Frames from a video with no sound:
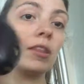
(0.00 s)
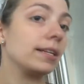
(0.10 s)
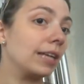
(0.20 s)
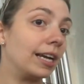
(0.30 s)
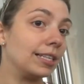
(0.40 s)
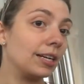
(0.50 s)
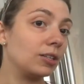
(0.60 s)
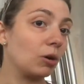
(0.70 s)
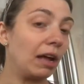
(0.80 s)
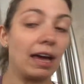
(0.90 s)
it. That's how you can tell it's
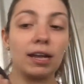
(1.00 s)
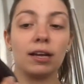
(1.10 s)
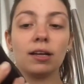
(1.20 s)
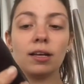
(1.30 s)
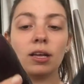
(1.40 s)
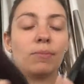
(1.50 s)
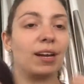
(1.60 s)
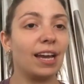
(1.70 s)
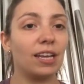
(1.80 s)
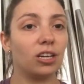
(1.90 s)
organic. But
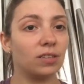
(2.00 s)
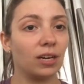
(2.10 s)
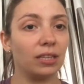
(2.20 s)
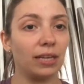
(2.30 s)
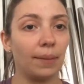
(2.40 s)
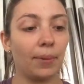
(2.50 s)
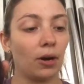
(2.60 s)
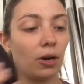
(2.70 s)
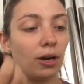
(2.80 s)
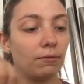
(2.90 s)
again, you could just cut that
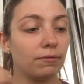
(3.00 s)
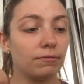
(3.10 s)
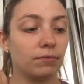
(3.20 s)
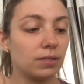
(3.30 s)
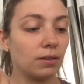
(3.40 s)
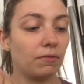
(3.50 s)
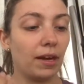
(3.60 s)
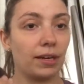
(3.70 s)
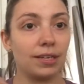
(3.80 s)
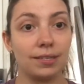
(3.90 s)
part off. Doesn't
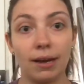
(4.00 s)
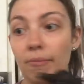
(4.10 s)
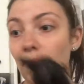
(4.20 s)
affect it. It's not